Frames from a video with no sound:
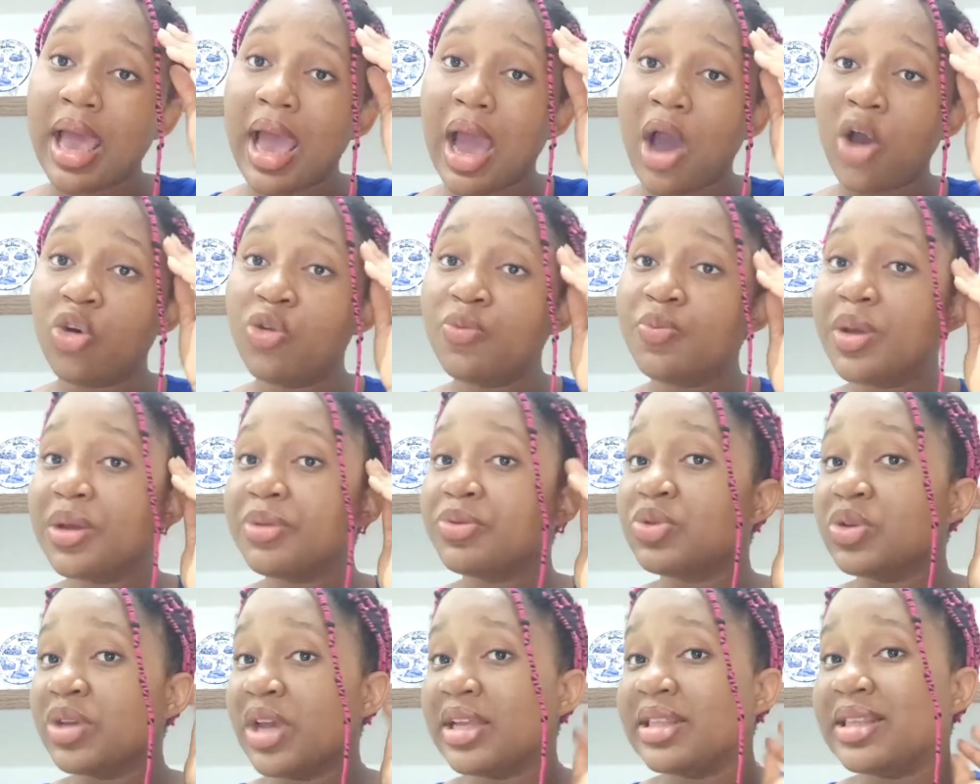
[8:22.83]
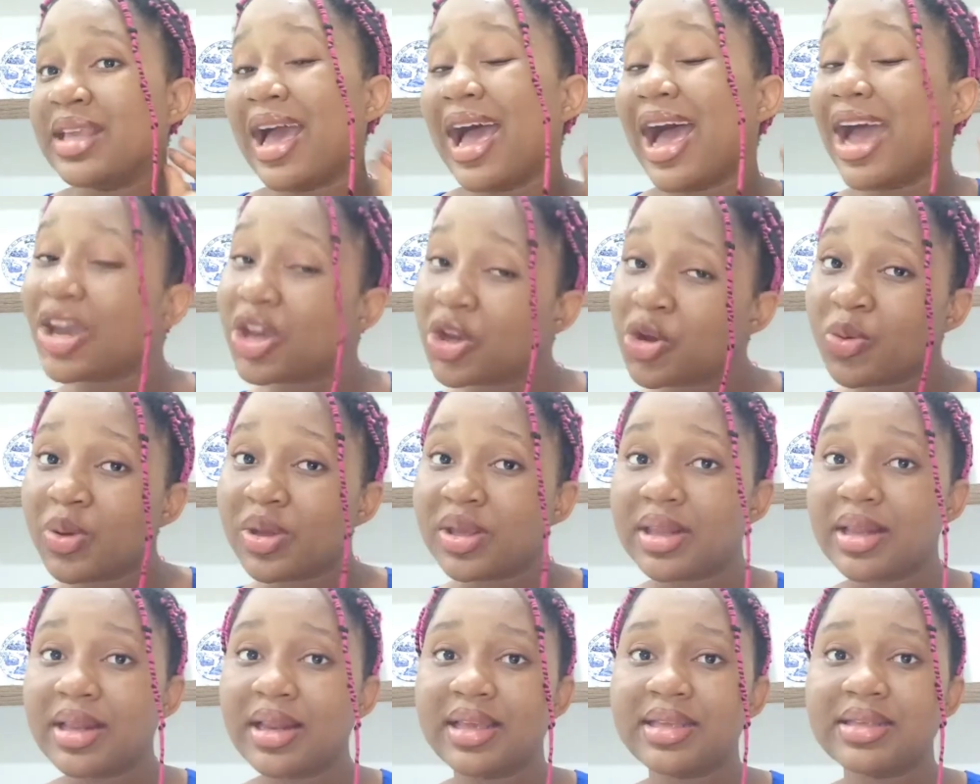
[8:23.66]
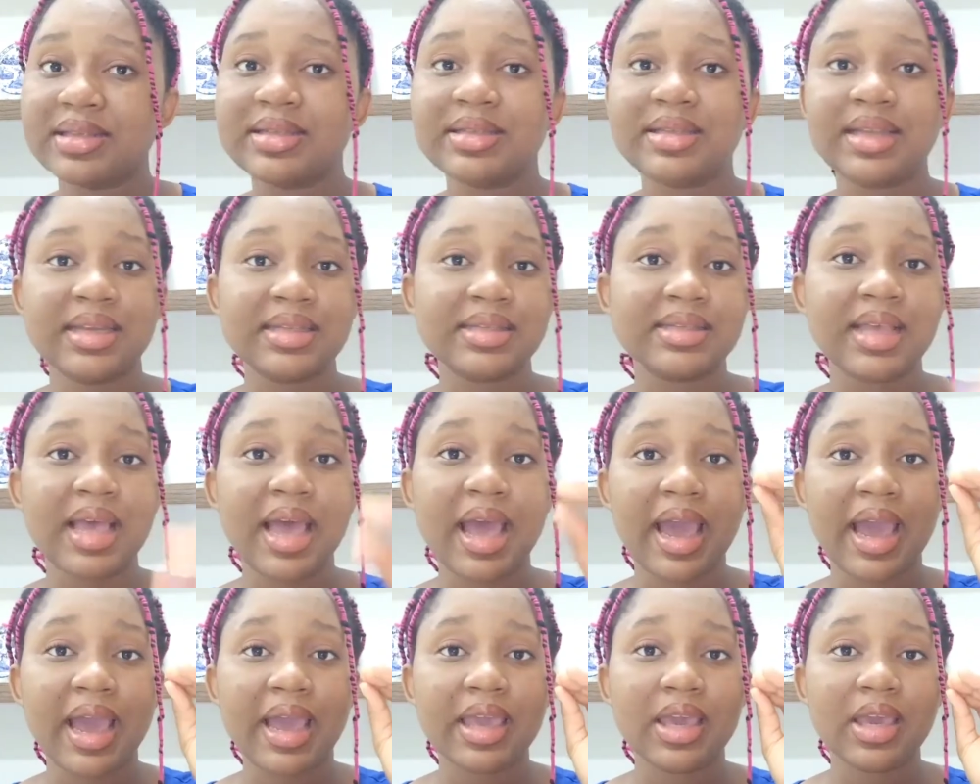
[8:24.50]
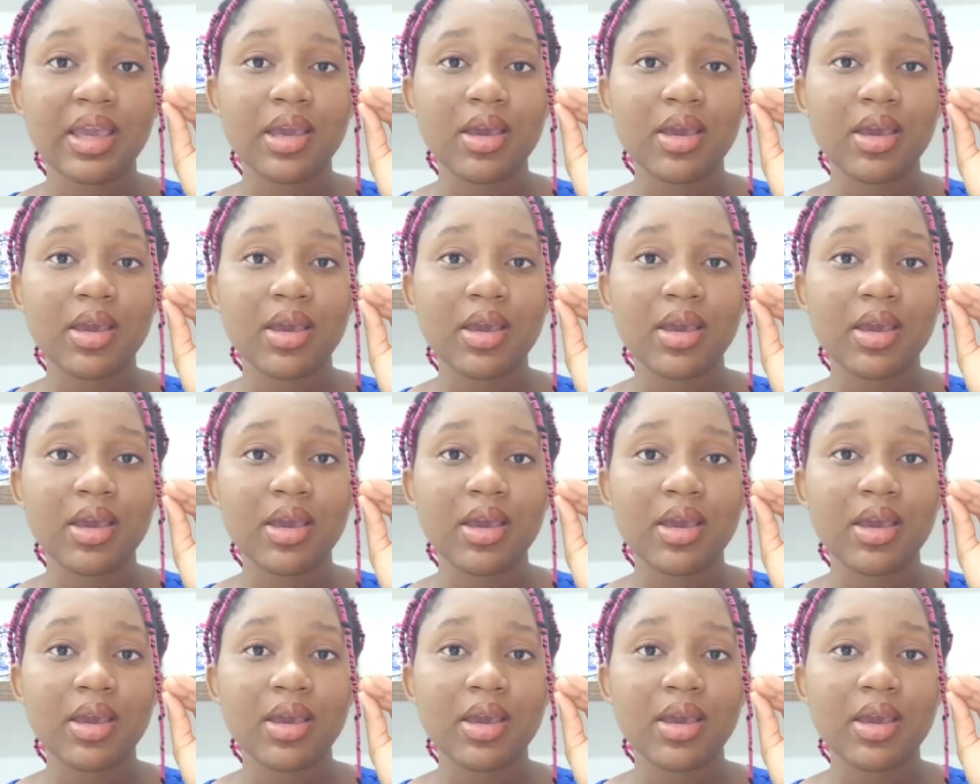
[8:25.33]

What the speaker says: I won't be able to get the accurate length that I